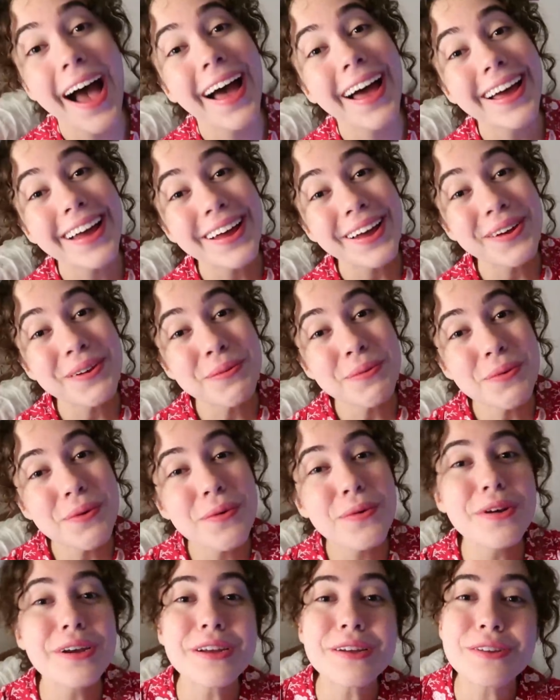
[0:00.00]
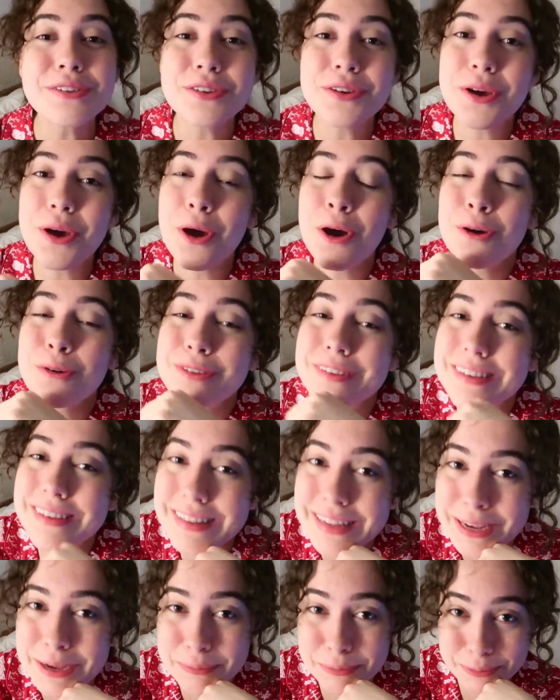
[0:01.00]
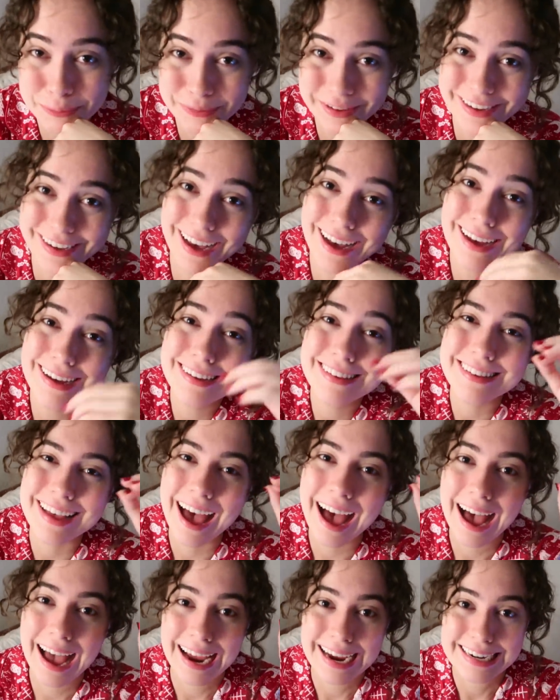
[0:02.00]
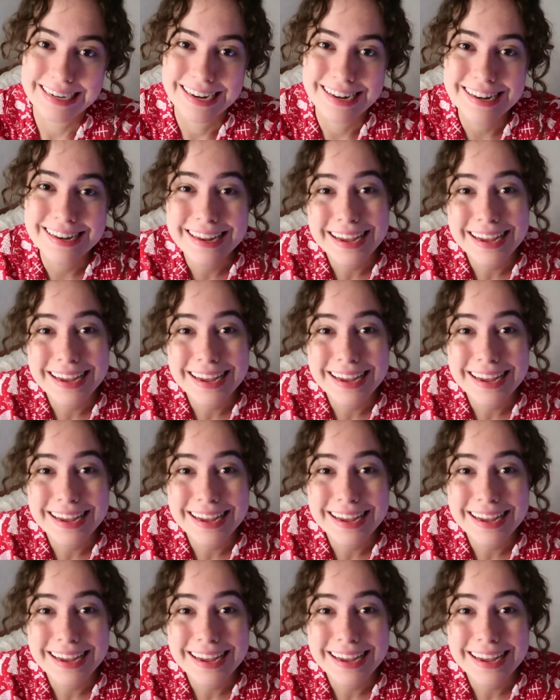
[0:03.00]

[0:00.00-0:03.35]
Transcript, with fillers: I going to go sleep because I